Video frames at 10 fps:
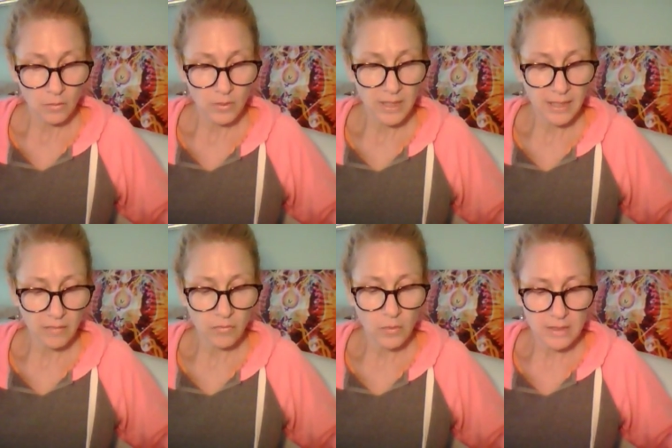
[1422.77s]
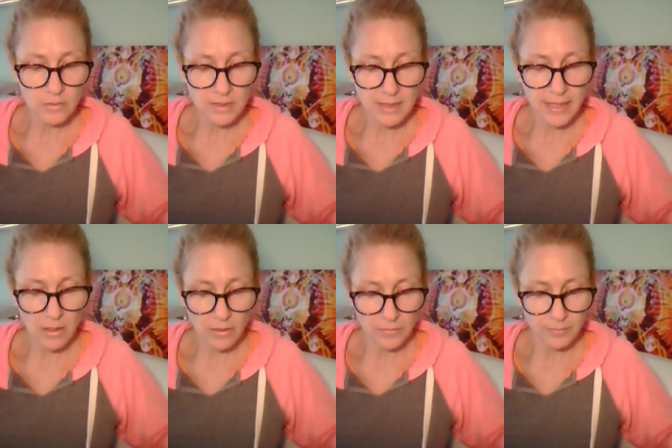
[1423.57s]
Well, the King of Wands was
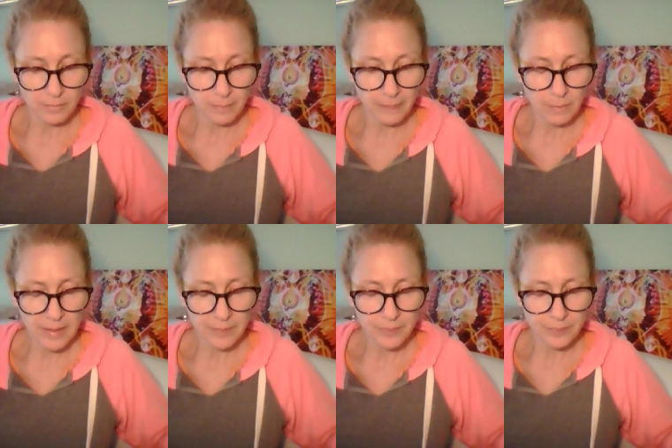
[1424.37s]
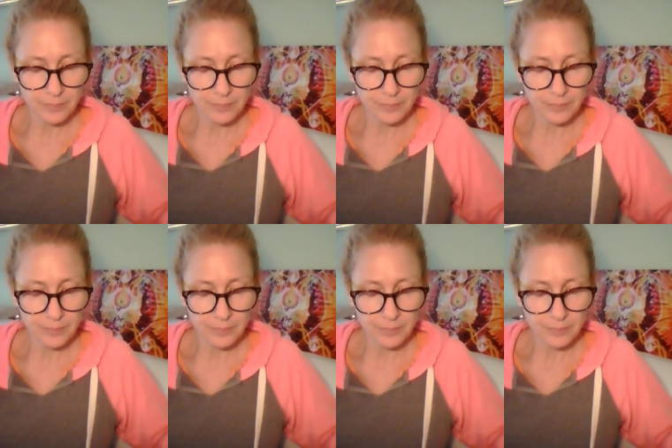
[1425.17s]
there, but